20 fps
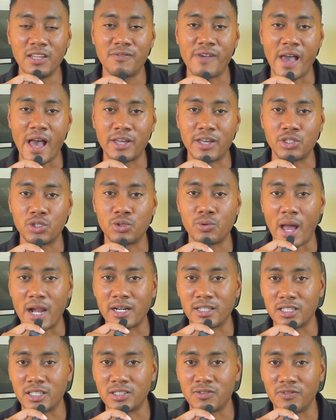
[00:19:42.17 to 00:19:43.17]
value out of
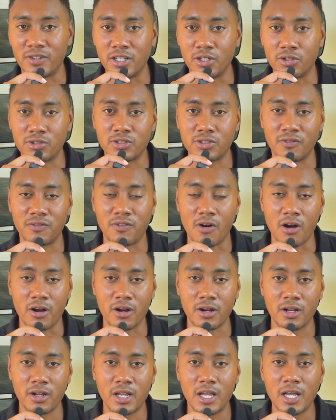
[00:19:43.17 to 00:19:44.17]
this video so far,
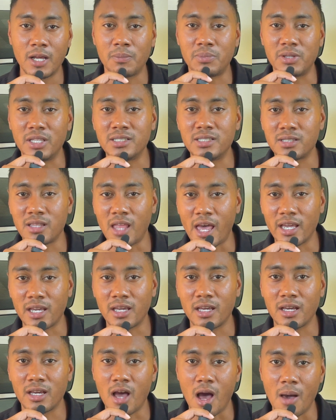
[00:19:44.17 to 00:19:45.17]
Please
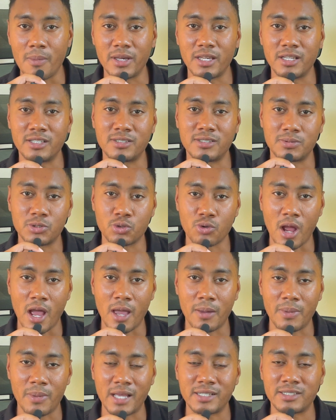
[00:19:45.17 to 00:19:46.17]
like, comment, and
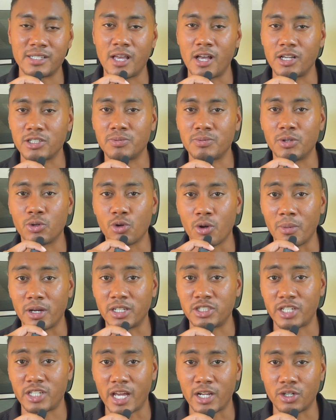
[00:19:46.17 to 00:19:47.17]
subscribe as it helps me grow my
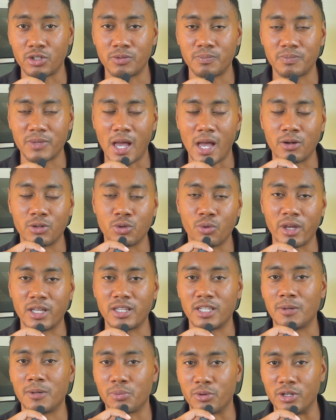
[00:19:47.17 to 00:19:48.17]
channel. I would greatly
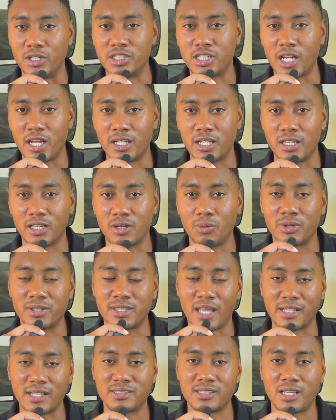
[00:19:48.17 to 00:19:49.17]
appreciate it. With
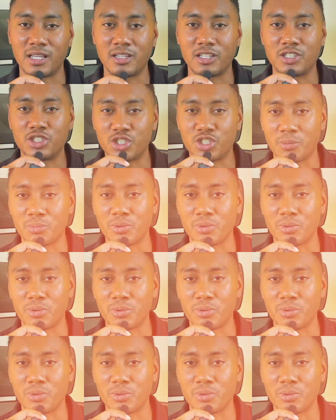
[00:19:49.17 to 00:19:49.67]
that said, let's jump